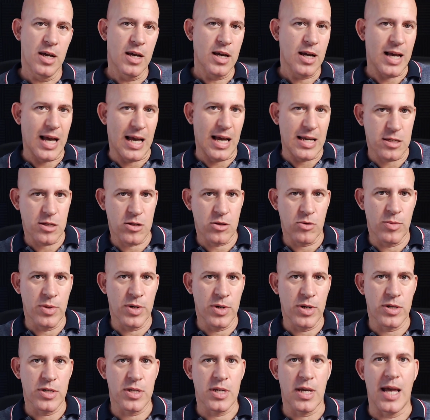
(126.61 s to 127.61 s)

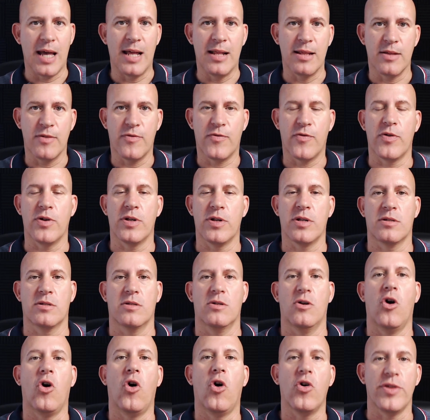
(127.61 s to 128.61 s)
customers and different
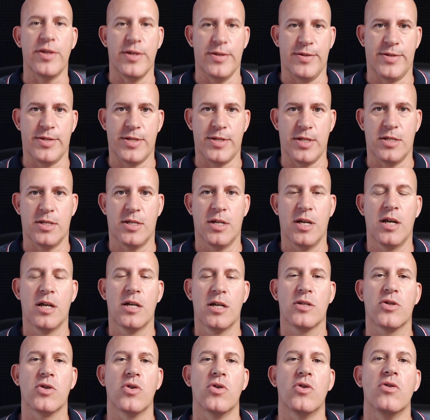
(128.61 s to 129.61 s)
audiences.
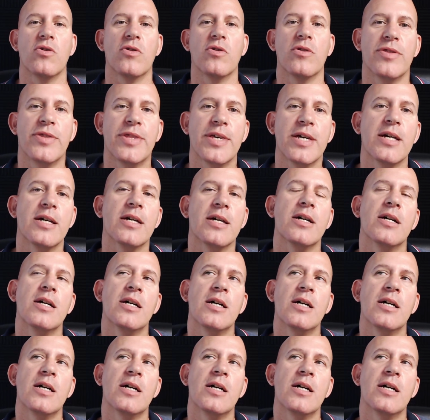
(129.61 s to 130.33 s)
So the